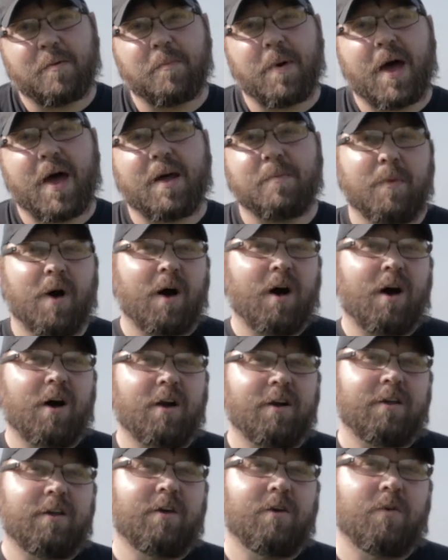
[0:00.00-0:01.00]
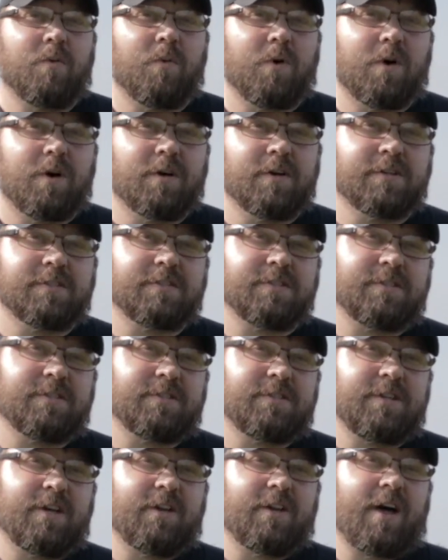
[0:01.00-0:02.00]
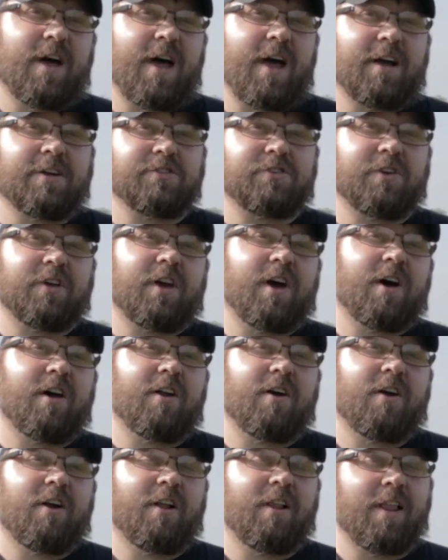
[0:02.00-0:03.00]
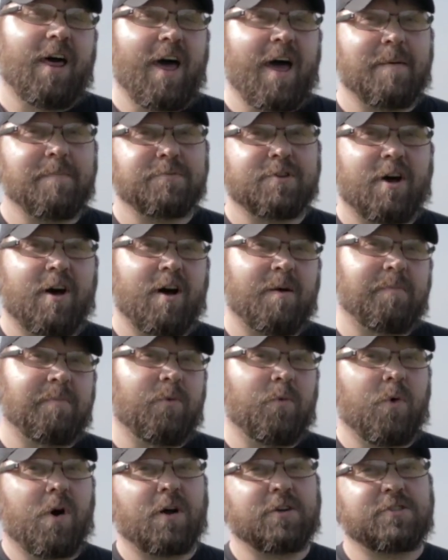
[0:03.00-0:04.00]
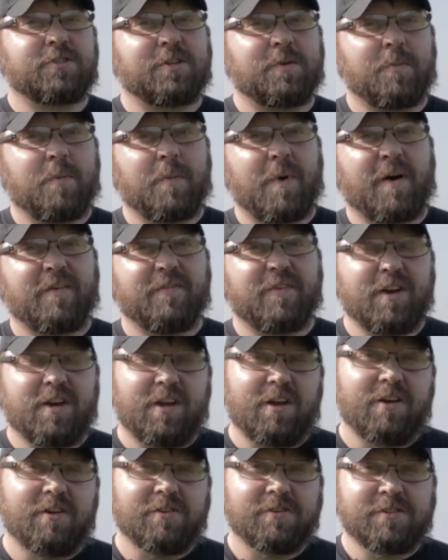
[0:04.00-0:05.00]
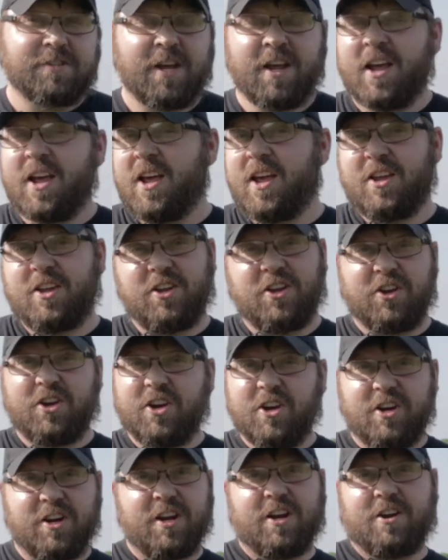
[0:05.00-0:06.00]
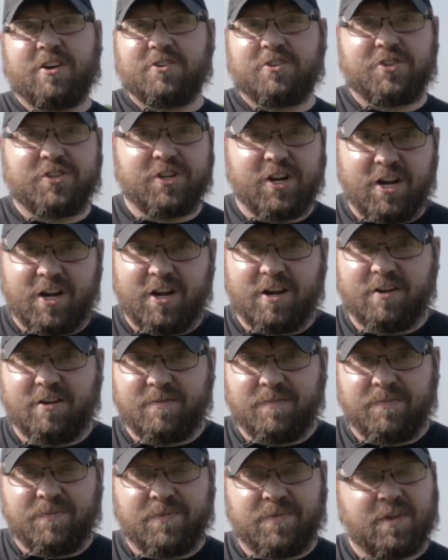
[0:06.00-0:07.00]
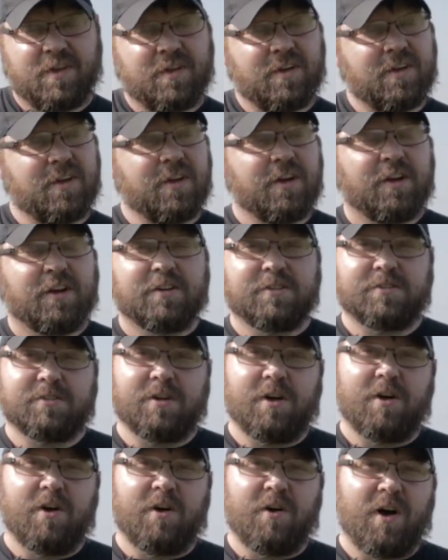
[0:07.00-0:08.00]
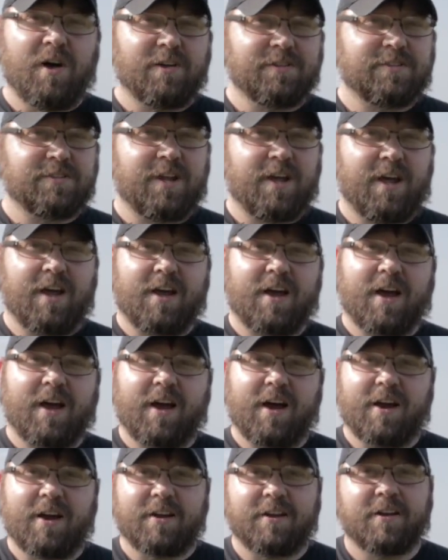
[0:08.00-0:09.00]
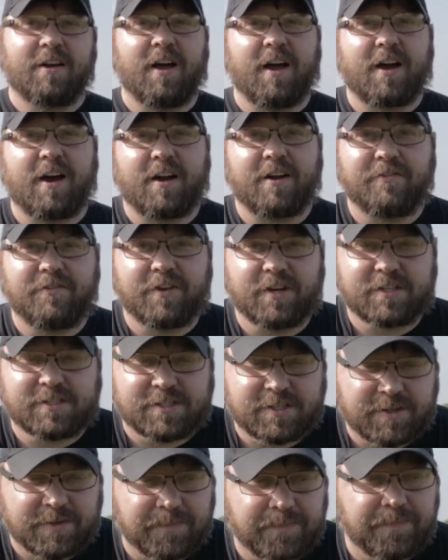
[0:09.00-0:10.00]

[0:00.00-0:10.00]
bad my audio was until I actually got on a laptop and watched some of my videos, and you couldn't hear shit. So I was like, I gotta fix it.